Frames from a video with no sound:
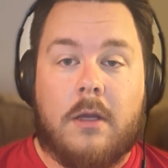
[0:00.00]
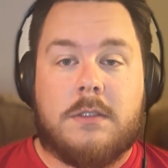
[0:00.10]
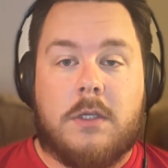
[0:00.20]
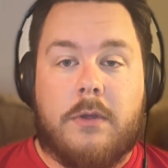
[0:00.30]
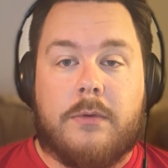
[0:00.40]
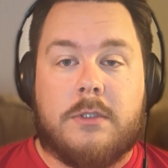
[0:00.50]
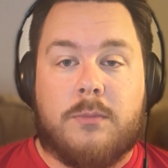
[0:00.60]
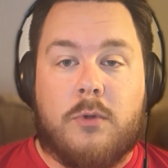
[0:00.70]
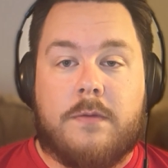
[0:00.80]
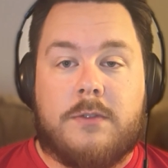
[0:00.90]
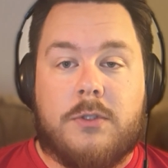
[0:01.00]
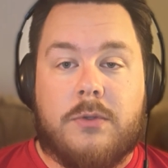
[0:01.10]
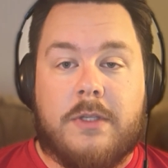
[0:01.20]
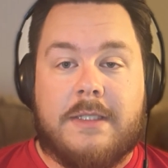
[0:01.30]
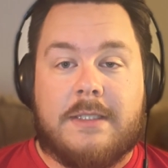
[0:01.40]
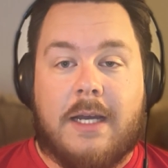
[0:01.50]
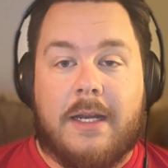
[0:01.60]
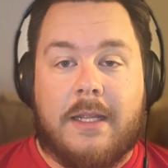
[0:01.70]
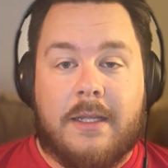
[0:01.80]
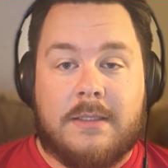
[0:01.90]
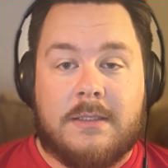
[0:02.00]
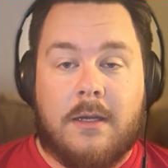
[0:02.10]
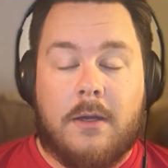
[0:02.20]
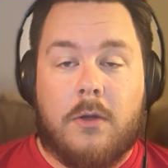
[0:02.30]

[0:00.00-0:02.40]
So he was moved to the tight ends,